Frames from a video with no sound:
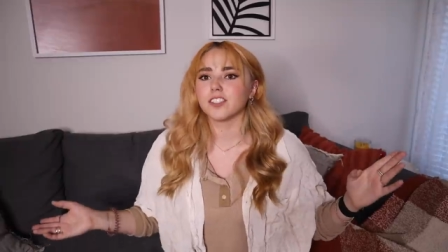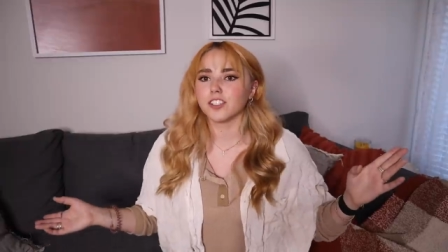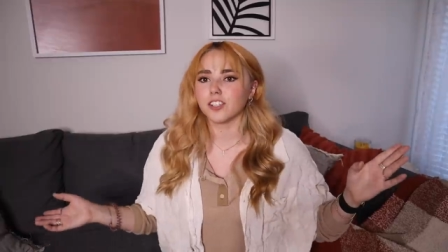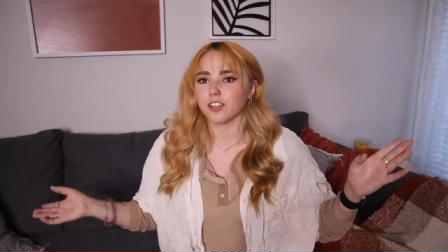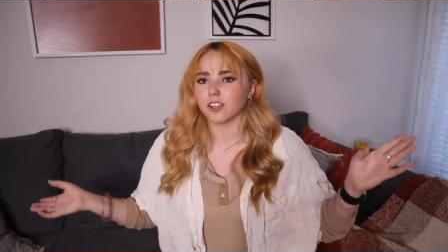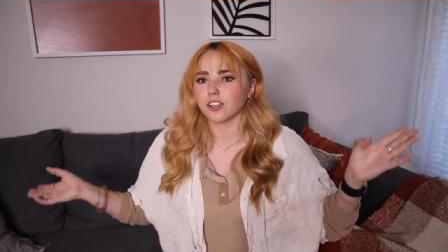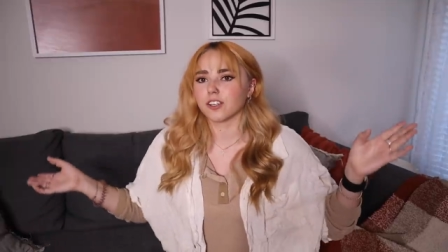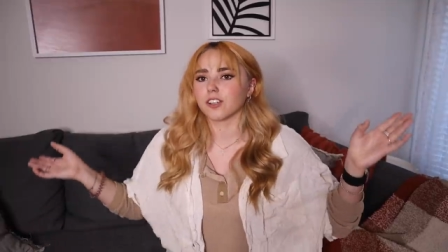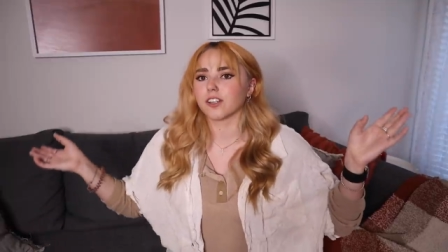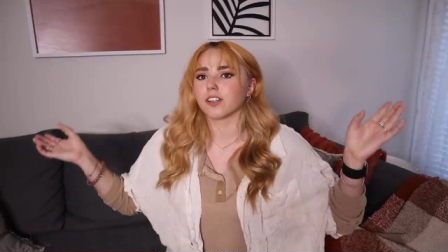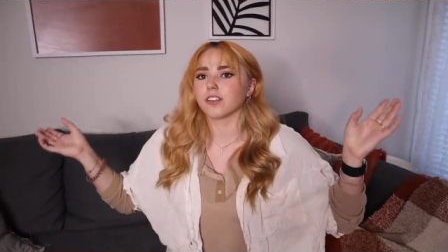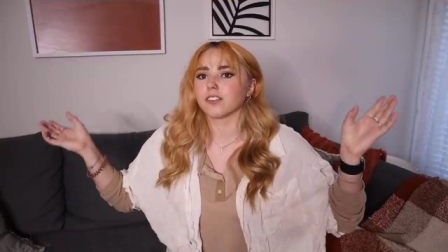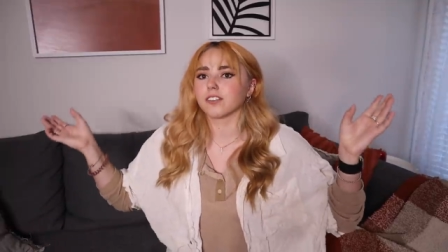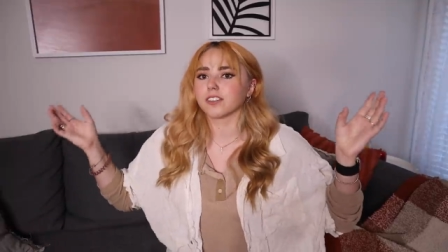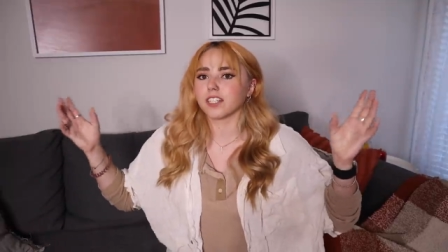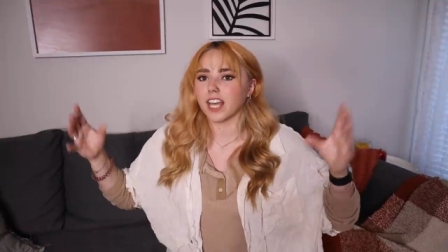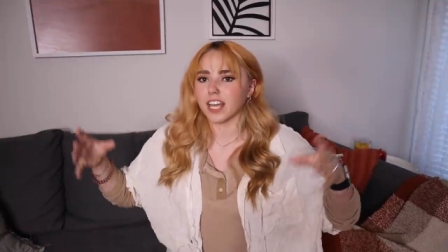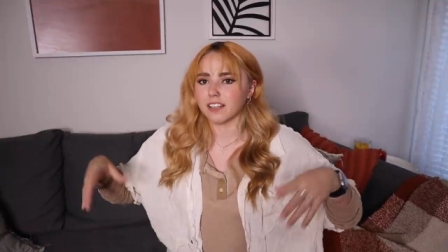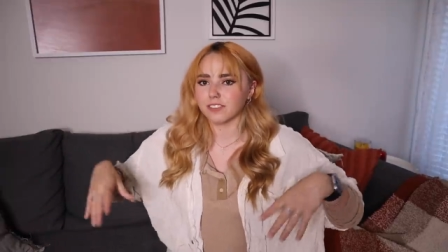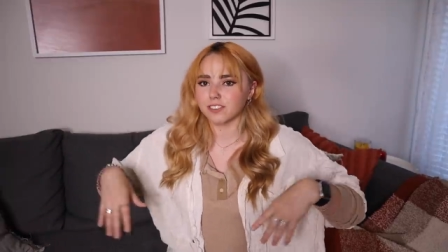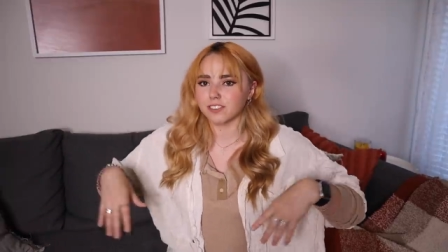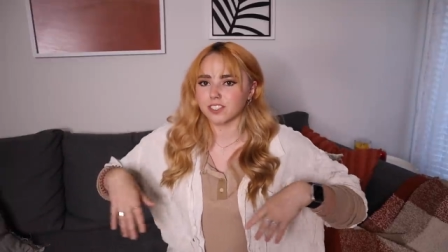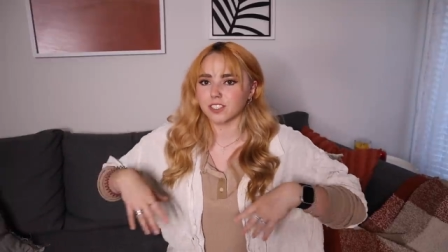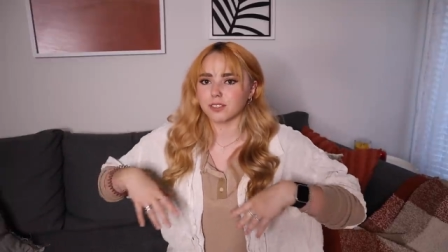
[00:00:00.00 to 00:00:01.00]
your
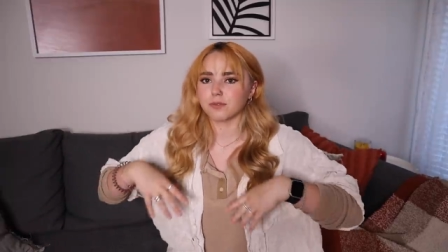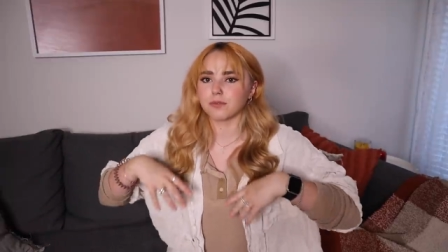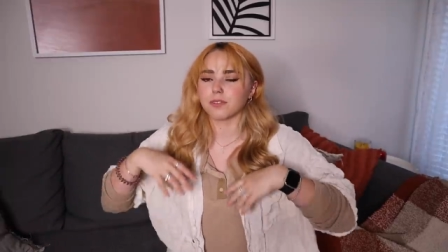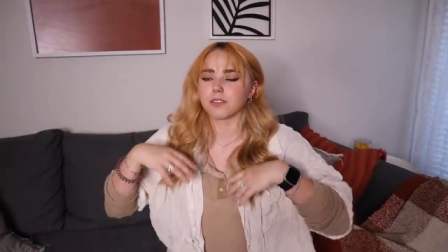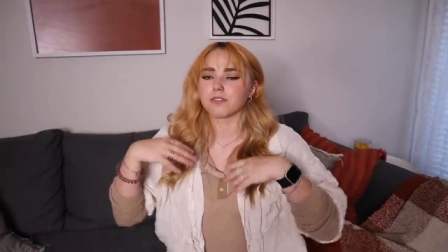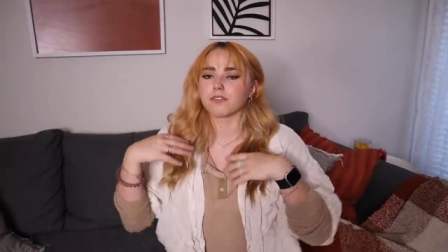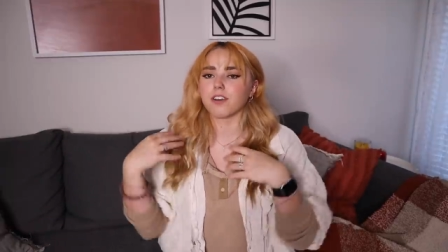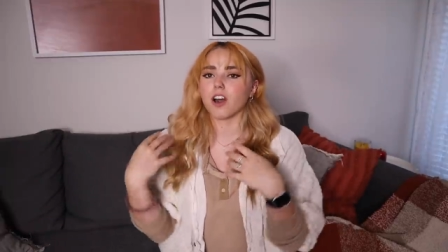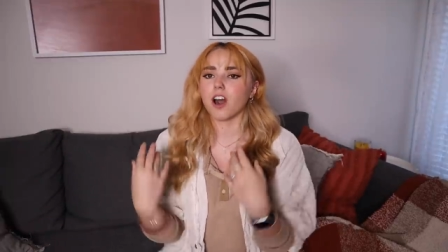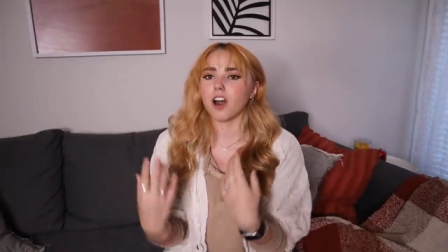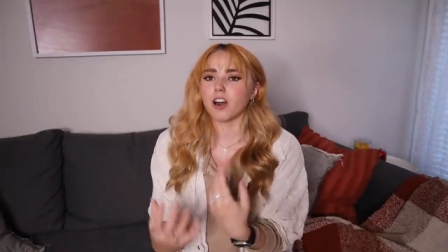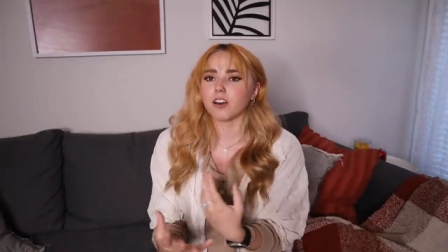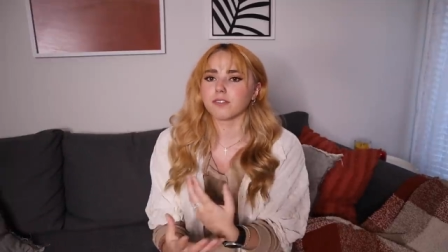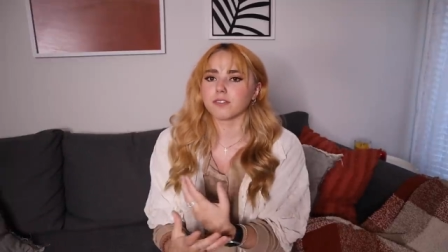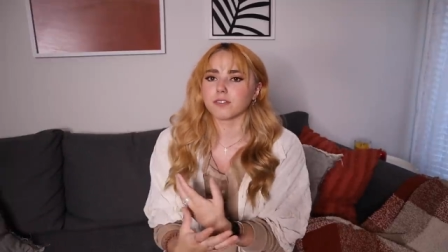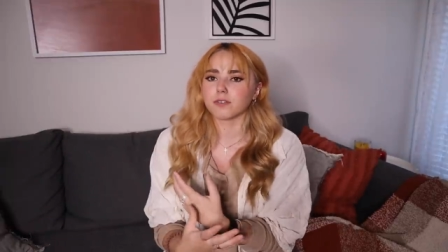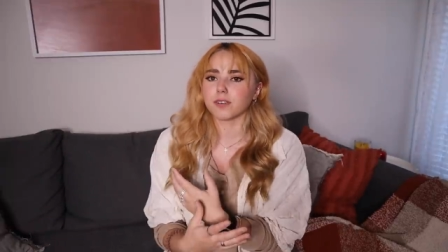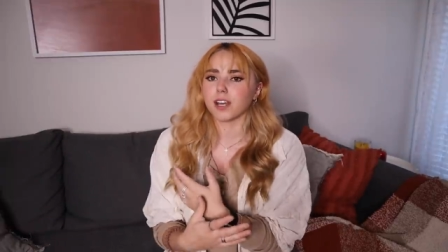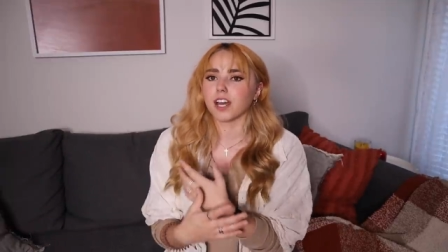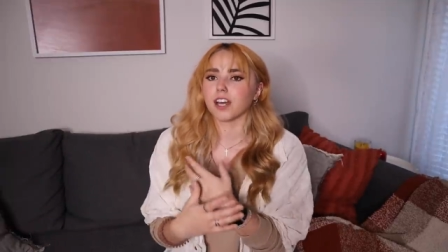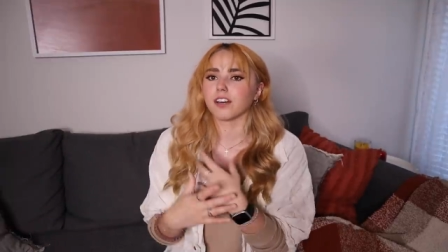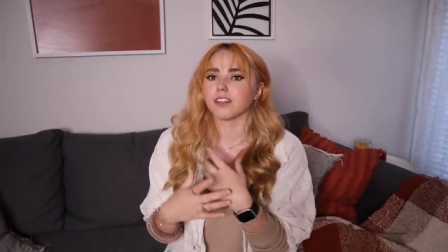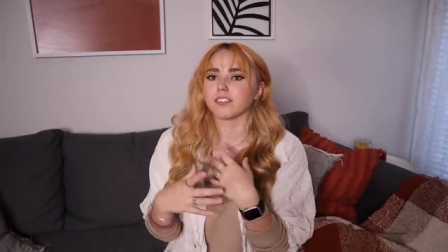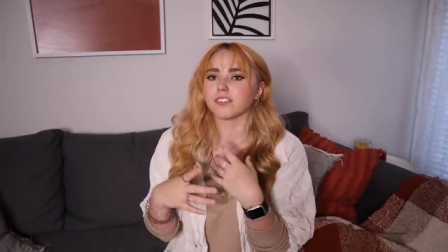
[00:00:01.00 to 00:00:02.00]
life should revolve
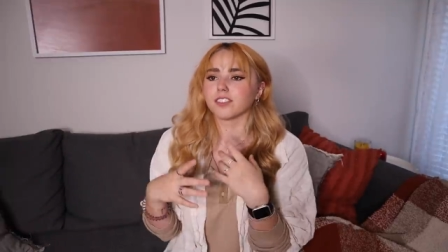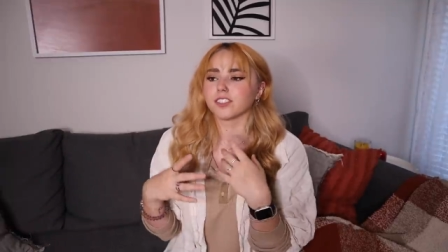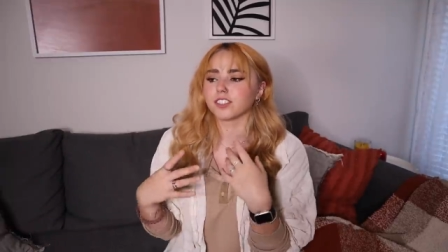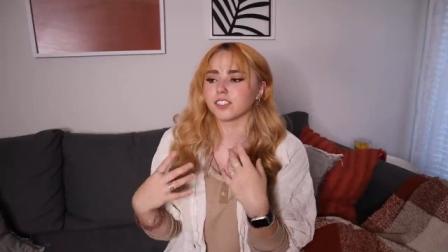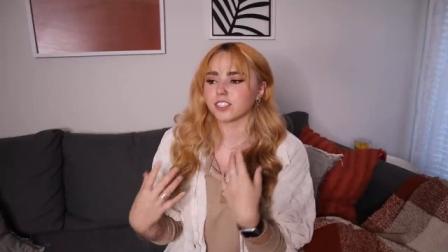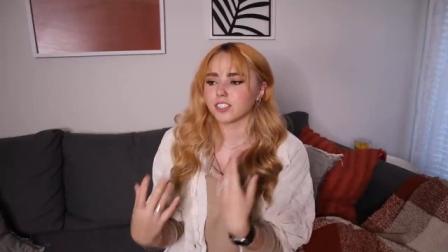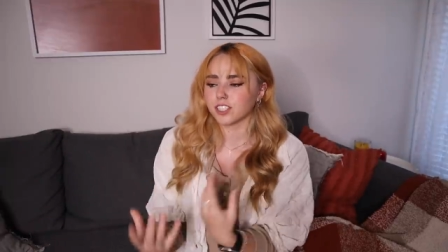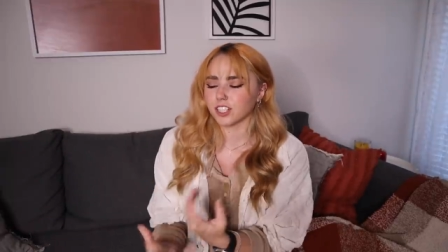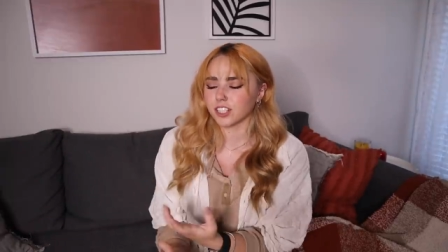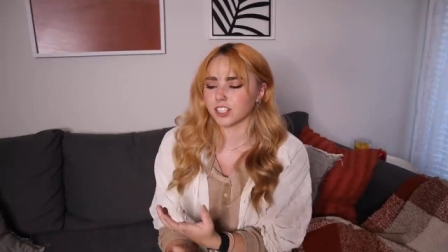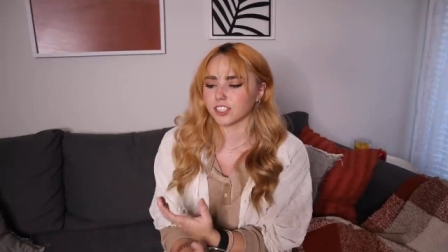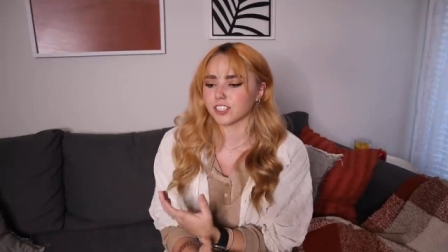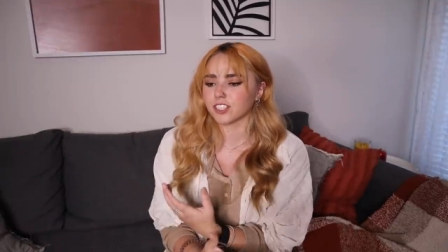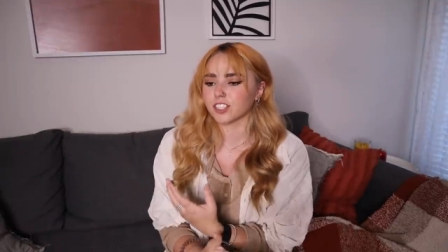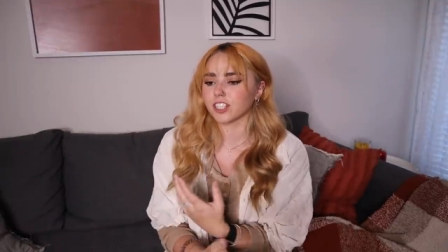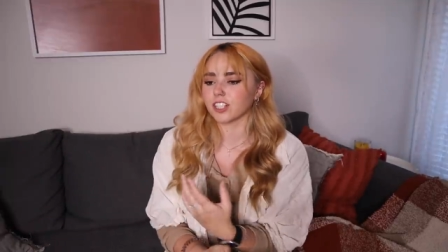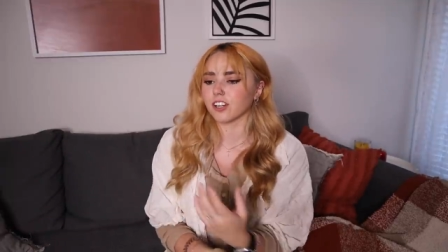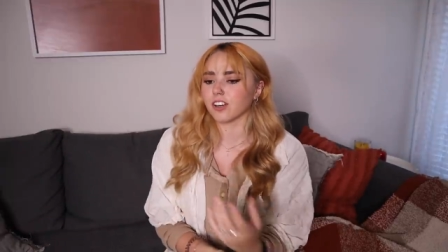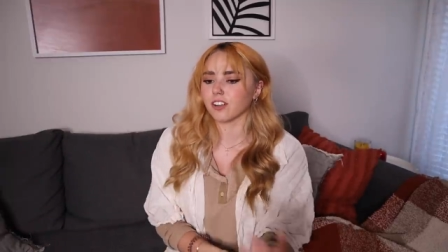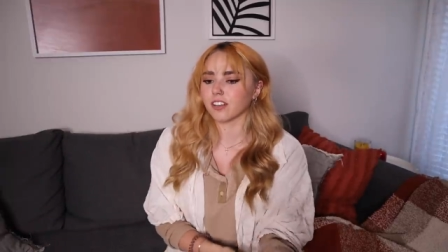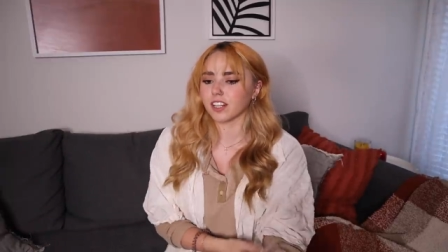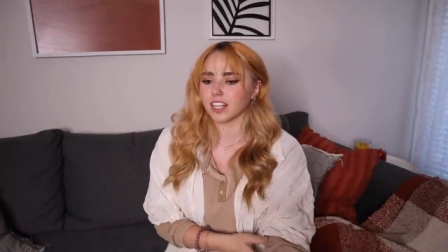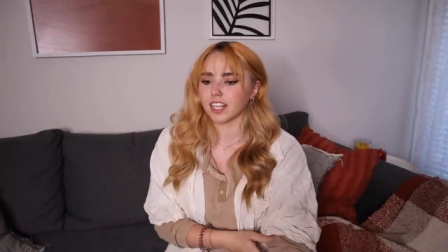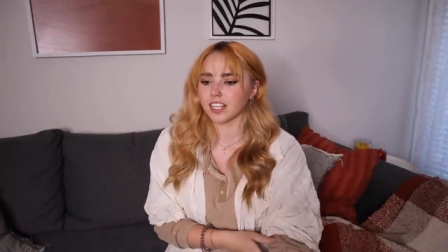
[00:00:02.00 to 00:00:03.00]
around the church and
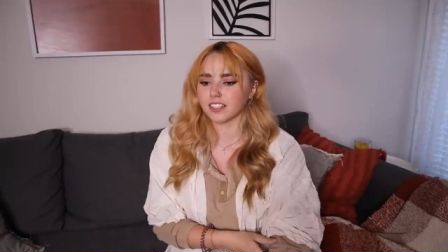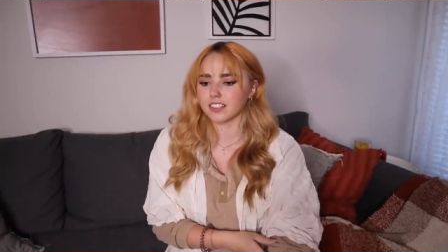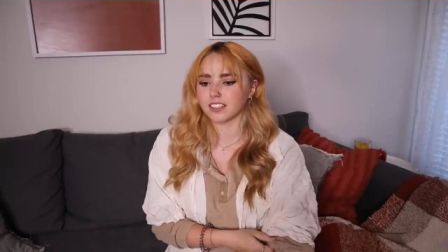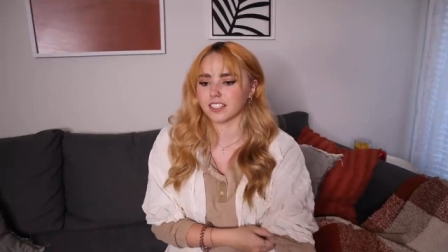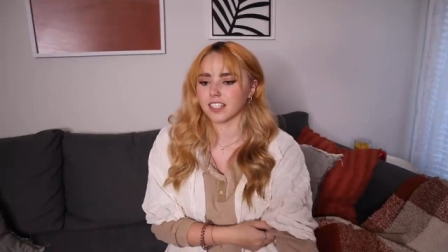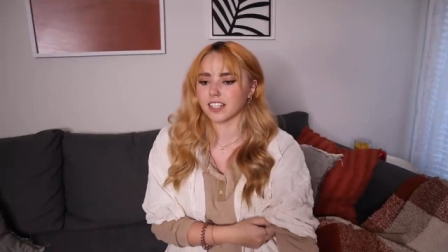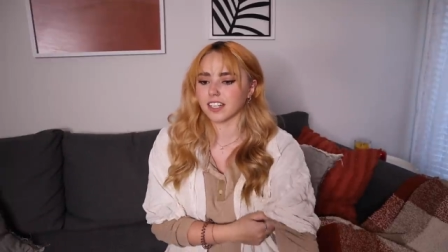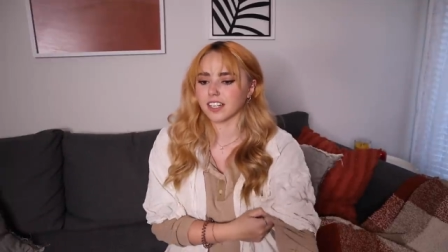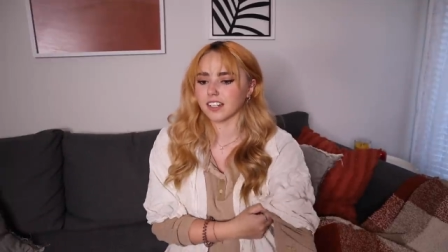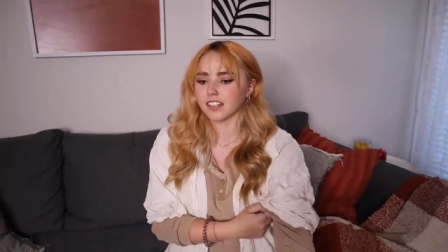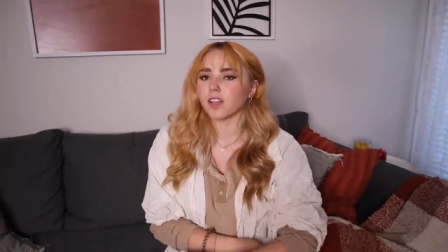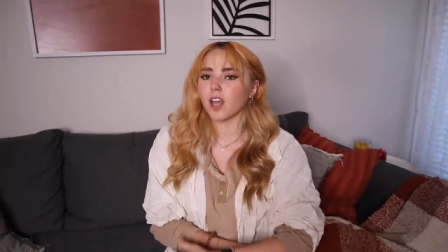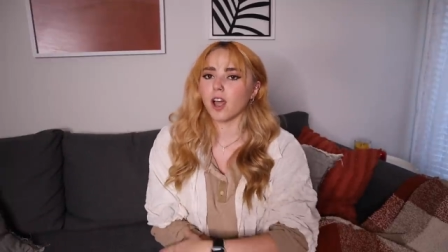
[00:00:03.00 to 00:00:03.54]
all this and